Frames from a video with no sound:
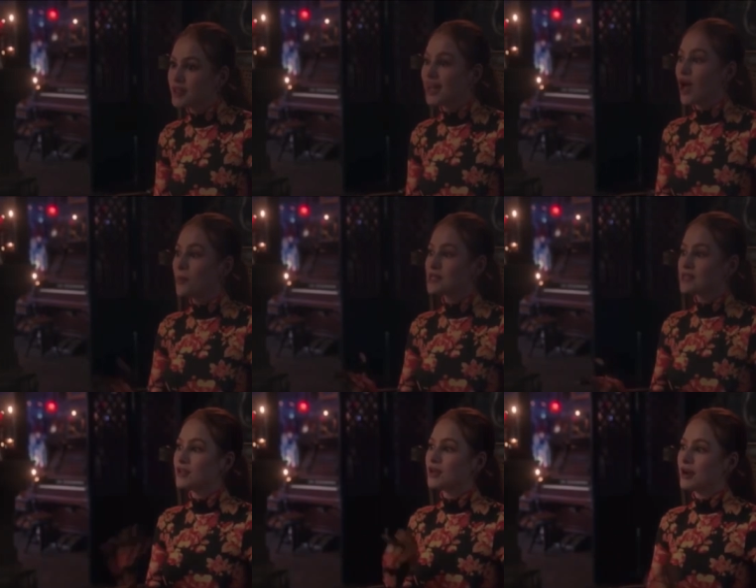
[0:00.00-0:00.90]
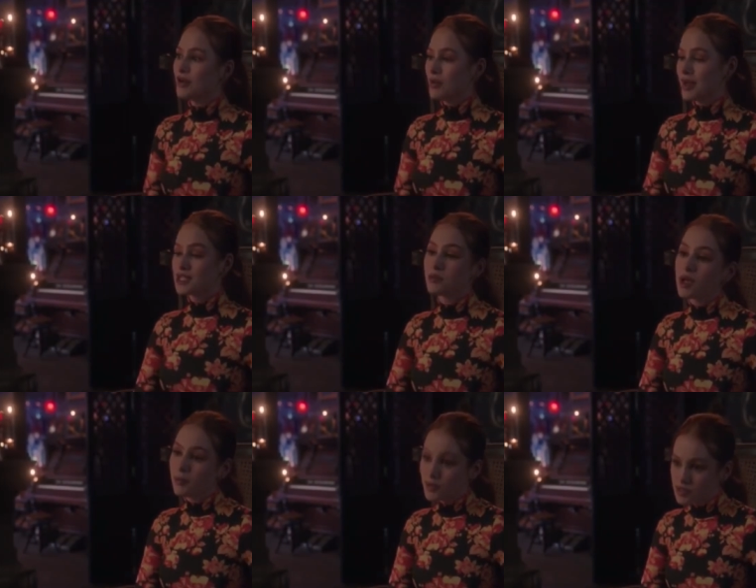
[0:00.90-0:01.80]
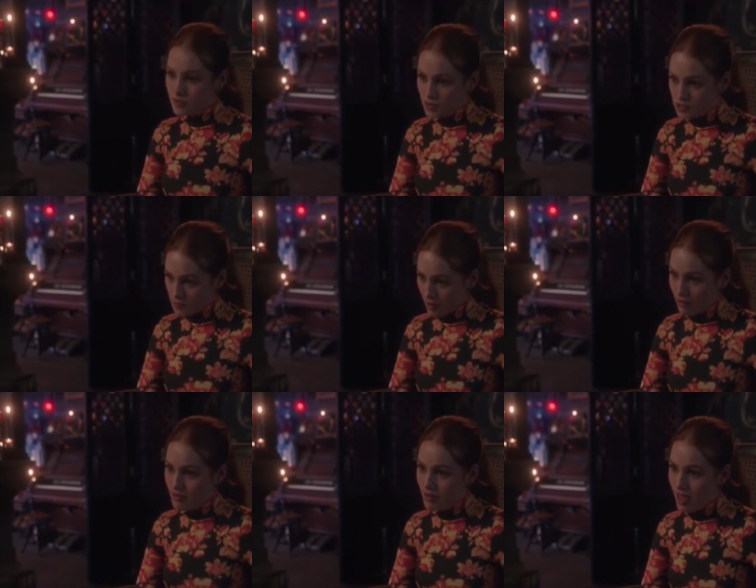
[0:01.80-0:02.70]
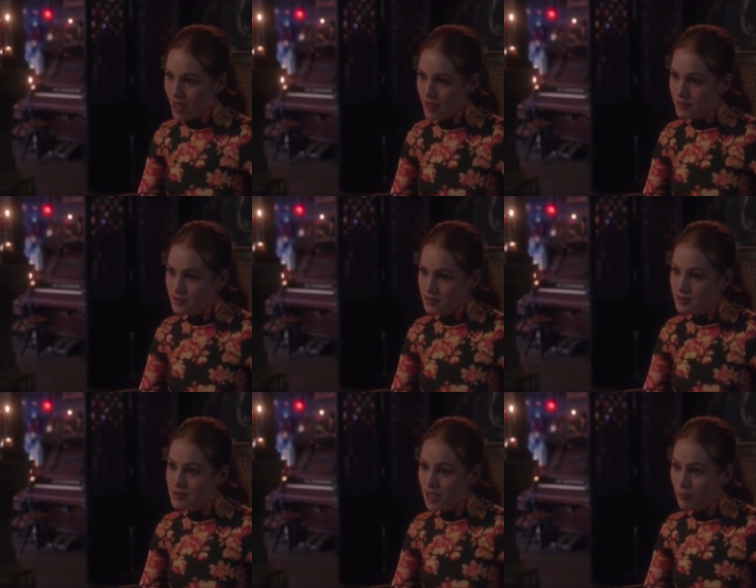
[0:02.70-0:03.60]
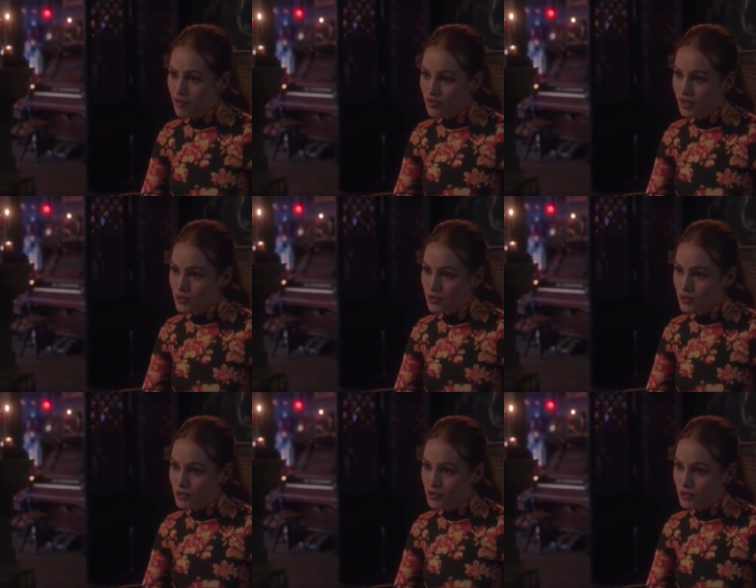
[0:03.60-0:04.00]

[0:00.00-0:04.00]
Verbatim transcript: It's going to help us figure out a way to break Percival's spell and escape